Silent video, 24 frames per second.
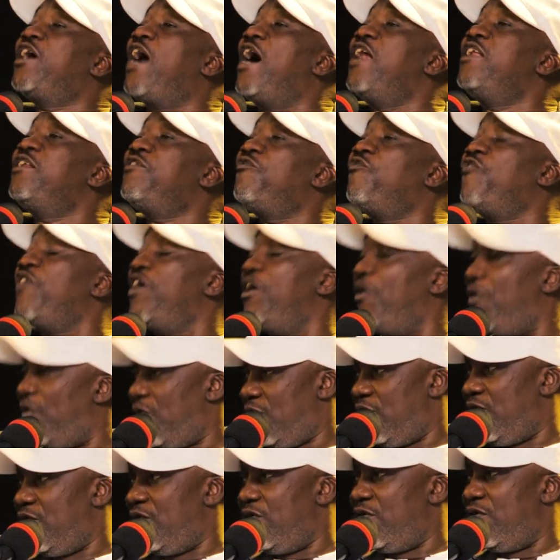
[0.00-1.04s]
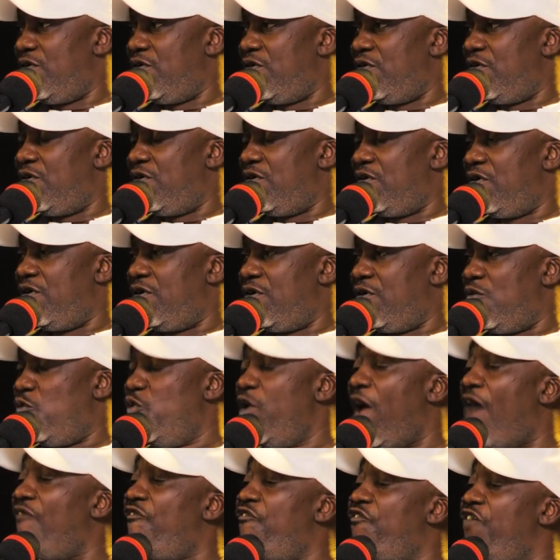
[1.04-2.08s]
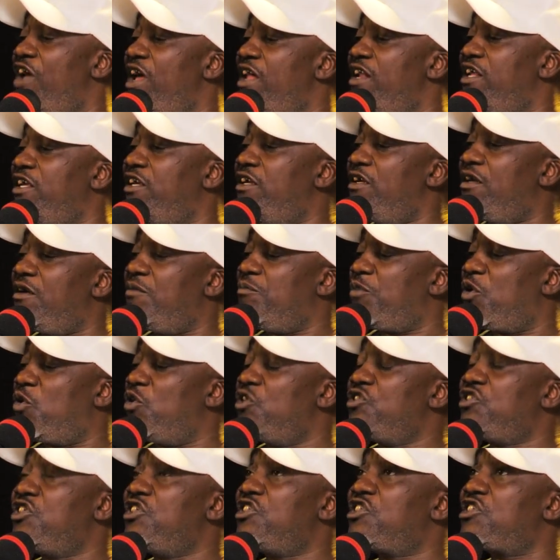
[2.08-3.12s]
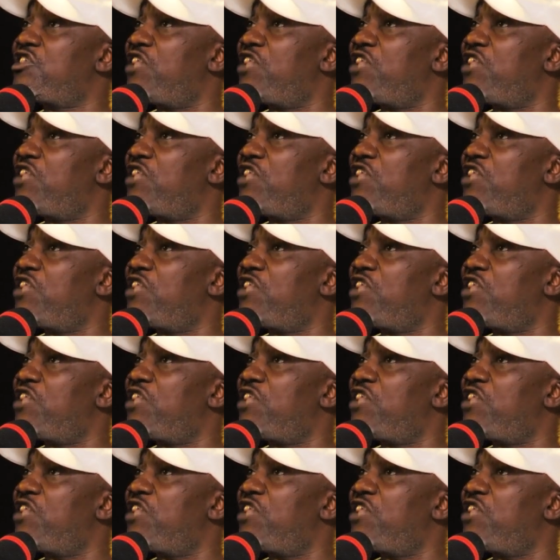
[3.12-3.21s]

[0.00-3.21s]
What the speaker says: can't fail. We are failing because it's